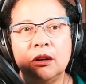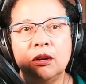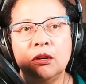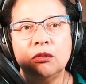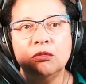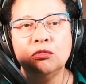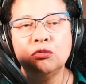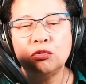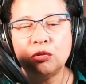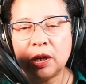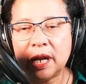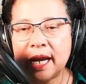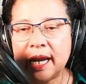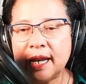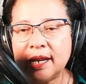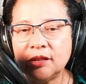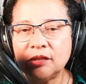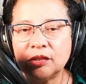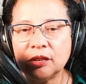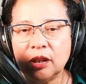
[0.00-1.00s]

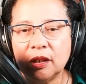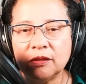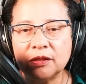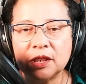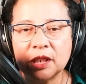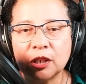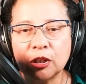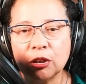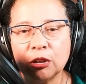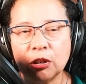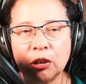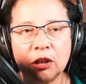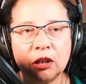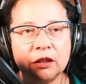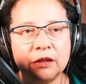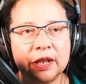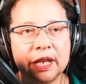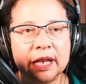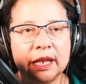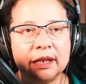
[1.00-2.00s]
Rise of the
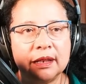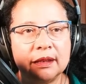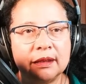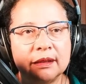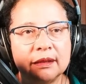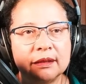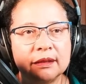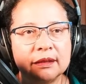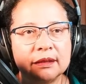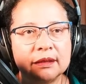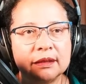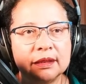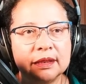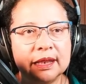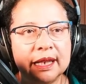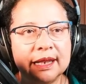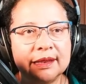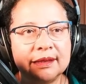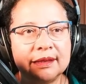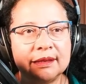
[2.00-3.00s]
Glory.
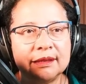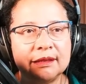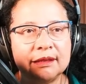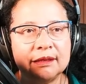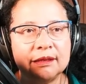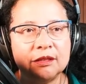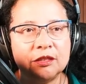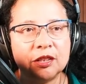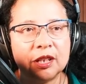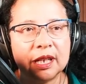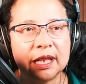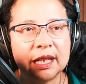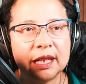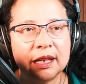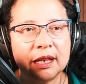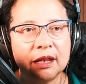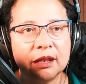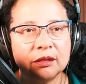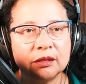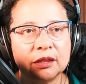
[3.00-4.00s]
Let's check it
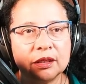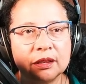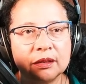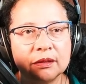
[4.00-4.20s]
out.